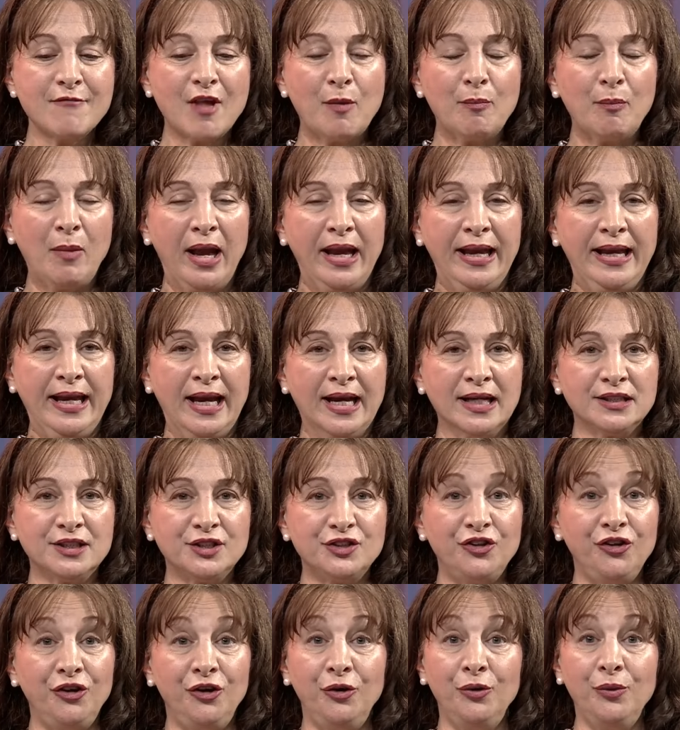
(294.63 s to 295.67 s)
my guest
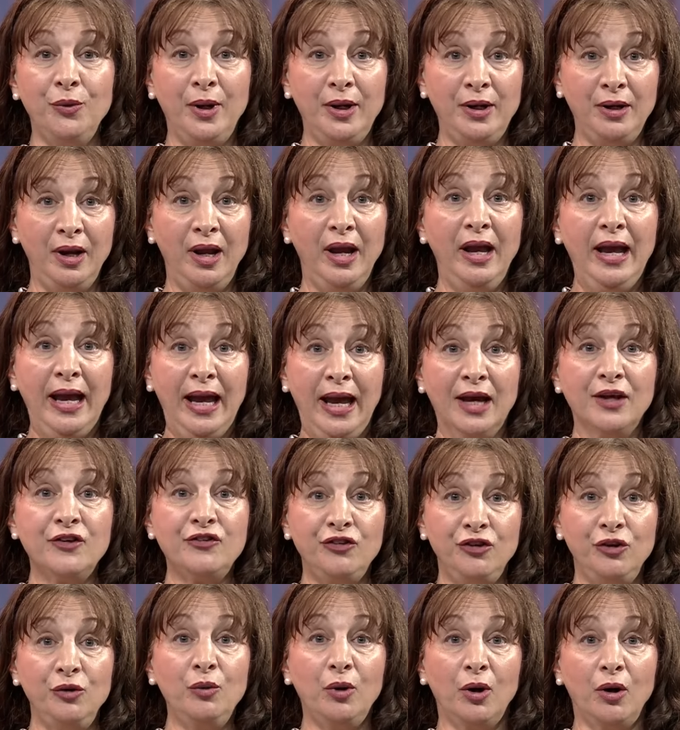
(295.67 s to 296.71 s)
to you, and as
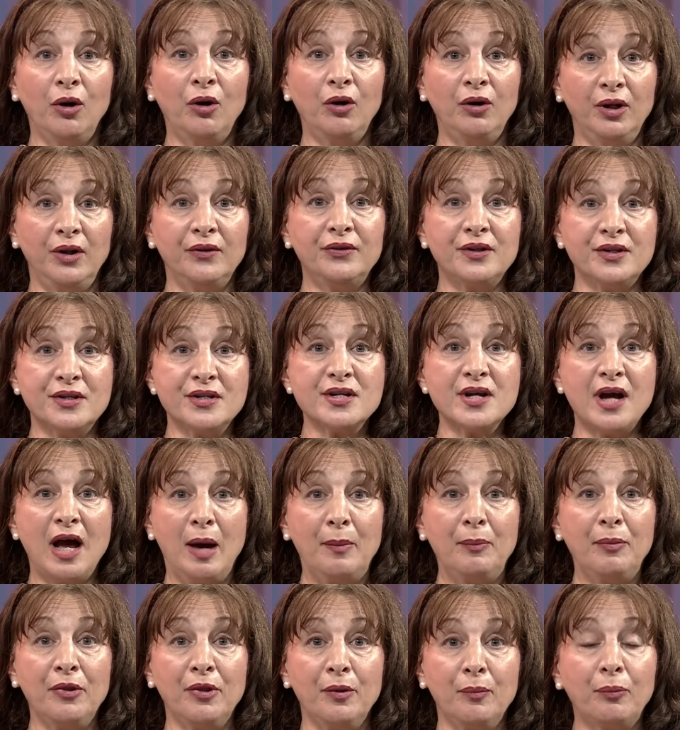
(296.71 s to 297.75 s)
you heard at the
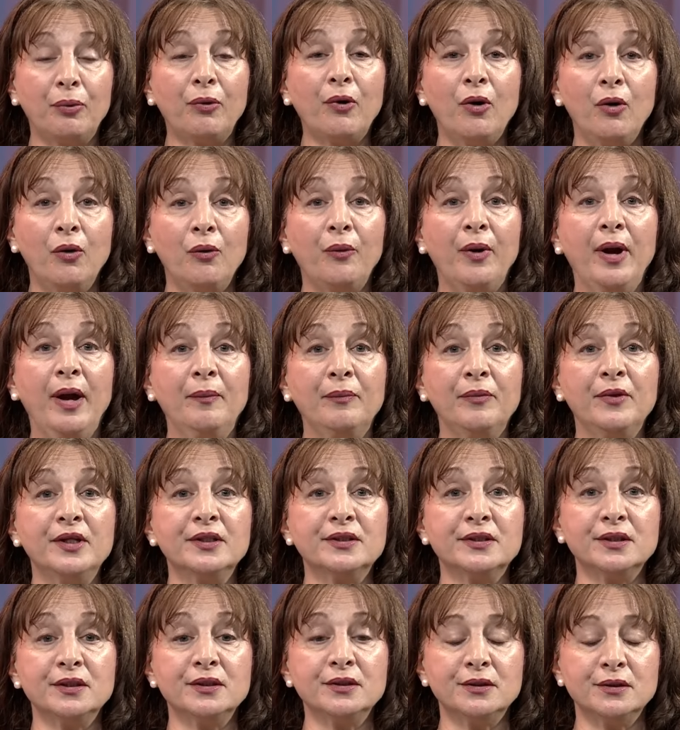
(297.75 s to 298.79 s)
top of the program,
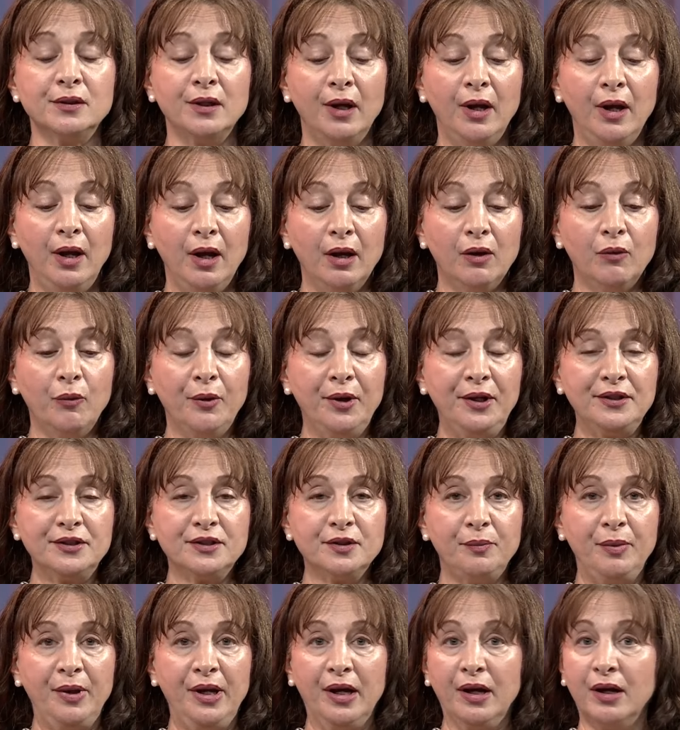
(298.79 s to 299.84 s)
this is going to
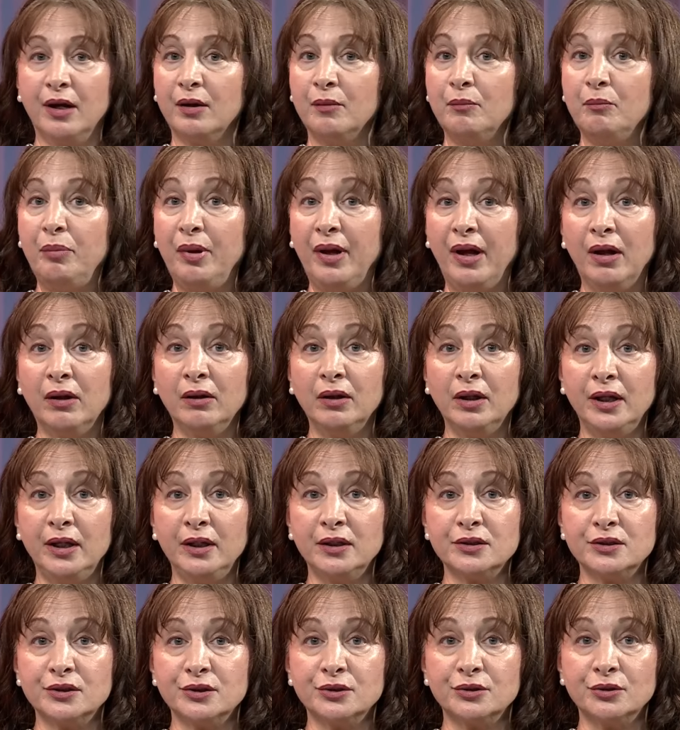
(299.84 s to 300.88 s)
be a compelling
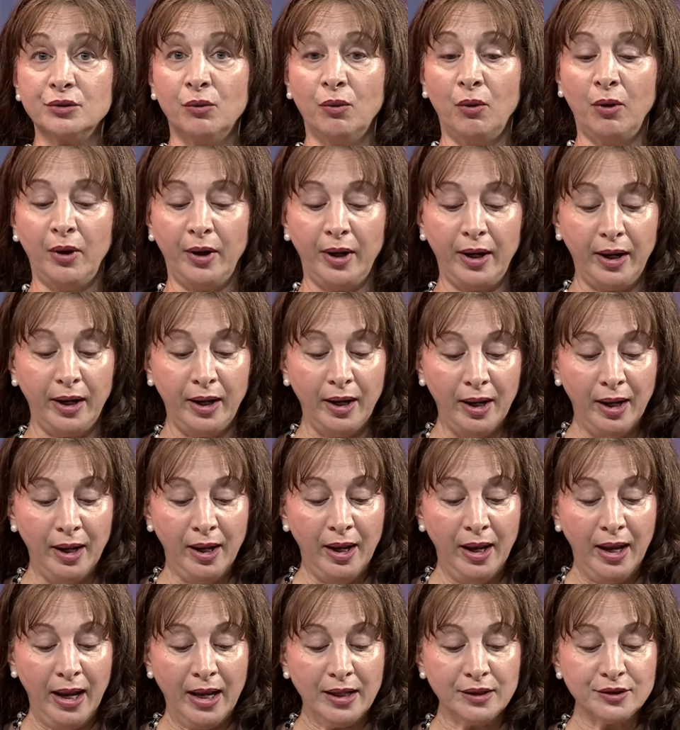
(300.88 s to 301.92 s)
story.
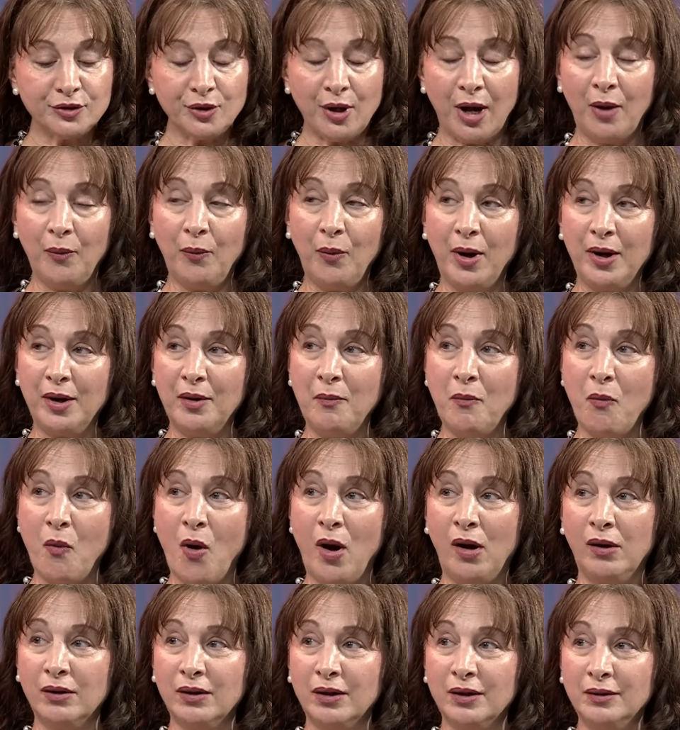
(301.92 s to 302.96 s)
And so I want to
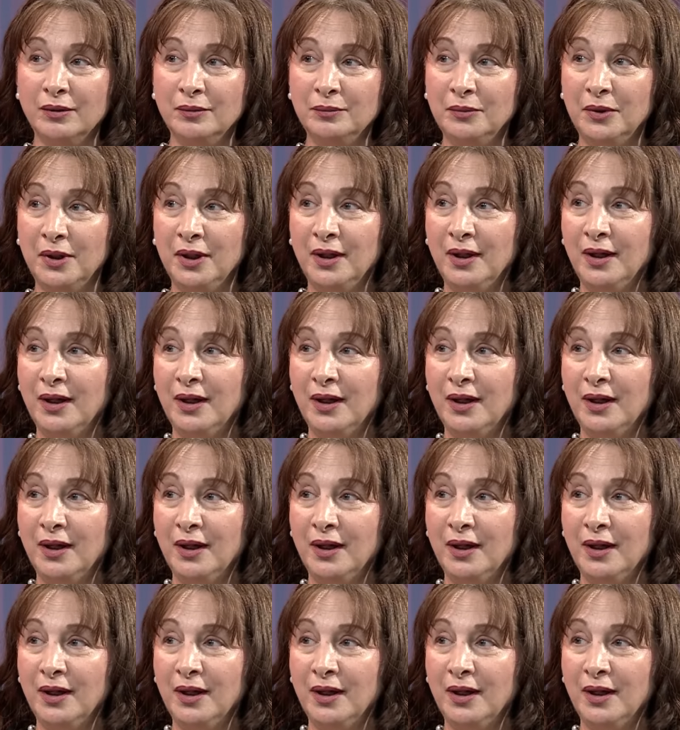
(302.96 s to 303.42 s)
welcome